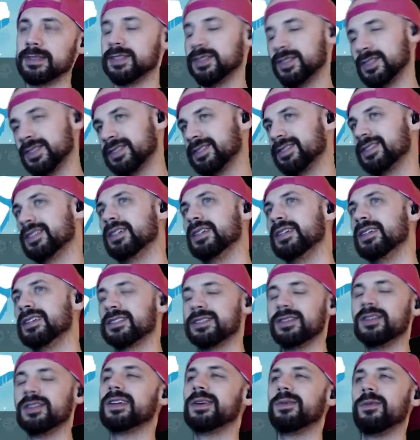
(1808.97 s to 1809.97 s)
is,
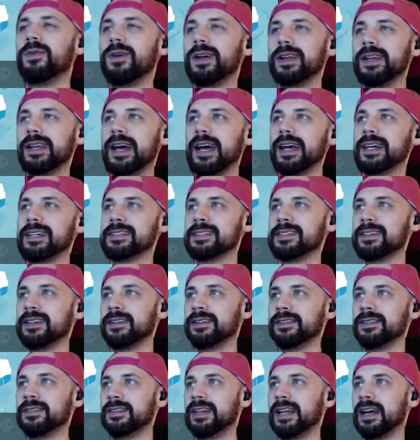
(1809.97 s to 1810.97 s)
it's only 1 dice
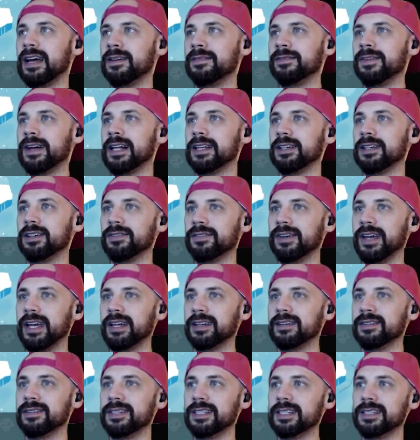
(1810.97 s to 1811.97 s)
on a value of 8.
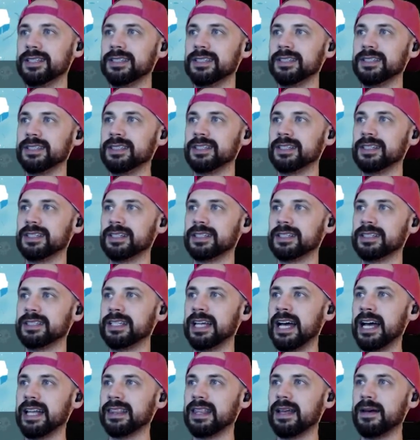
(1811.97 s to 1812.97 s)

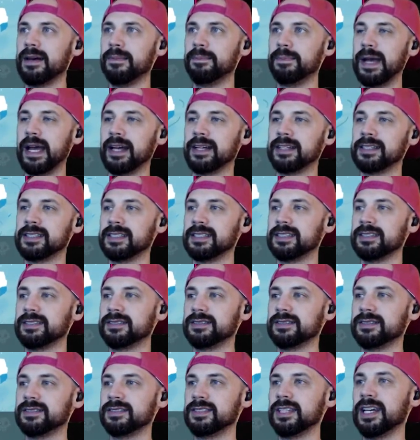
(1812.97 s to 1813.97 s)
Not the best.
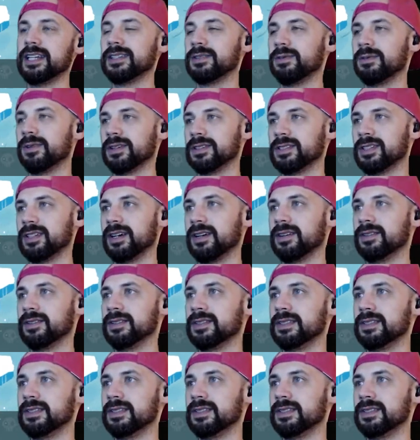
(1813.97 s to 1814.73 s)
Not the worst, though.